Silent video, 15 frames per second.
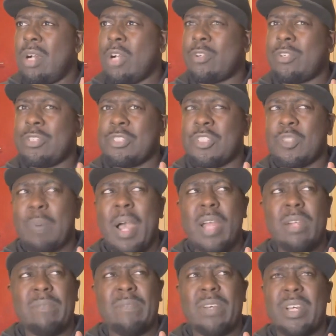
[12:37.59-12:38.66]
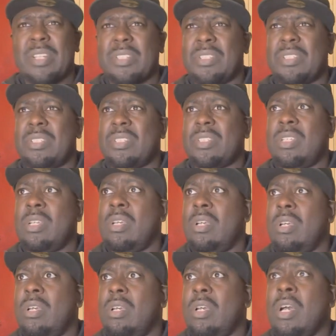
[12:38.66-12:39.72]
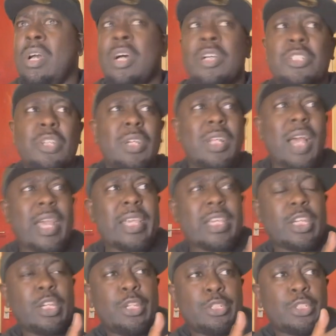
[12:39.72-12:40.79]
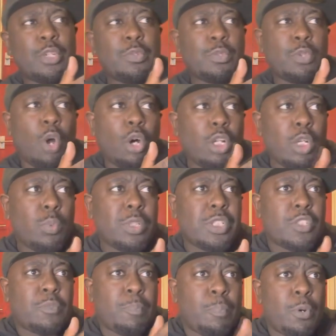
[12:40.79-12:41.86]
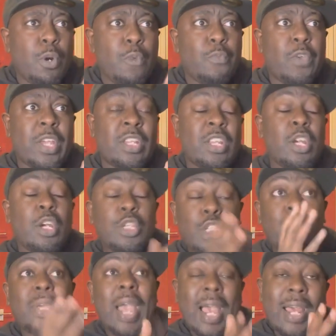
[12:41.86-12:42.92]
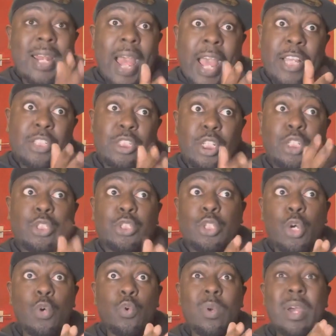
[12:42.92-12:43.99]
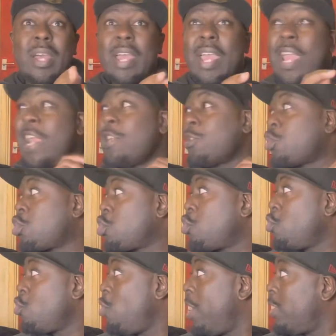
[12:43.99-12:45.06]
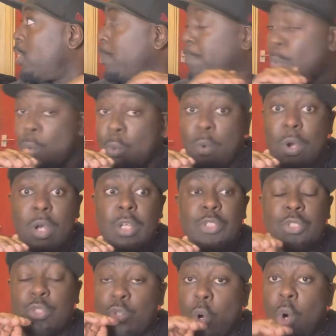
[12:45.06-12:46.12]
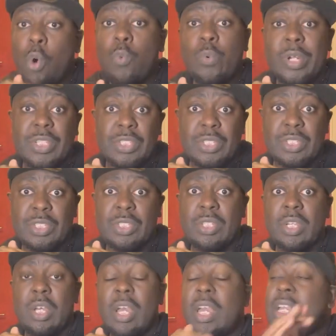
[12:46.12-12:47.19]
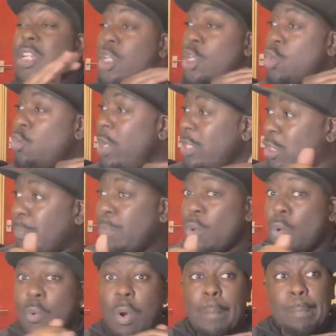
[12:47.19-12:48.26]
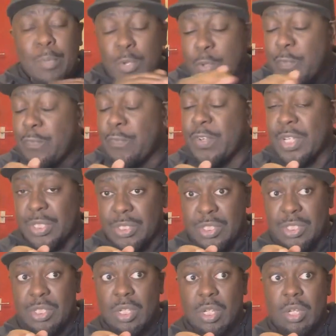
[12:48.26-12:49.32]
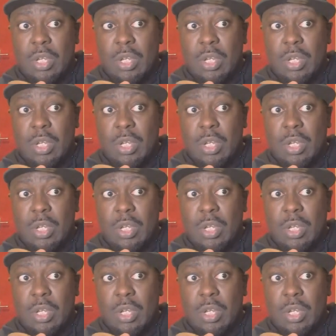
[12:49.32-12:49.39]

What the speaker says: across the Spider-Verse. So you're like, so Hollywood is proving you can actually do incredible stories, incredible movies,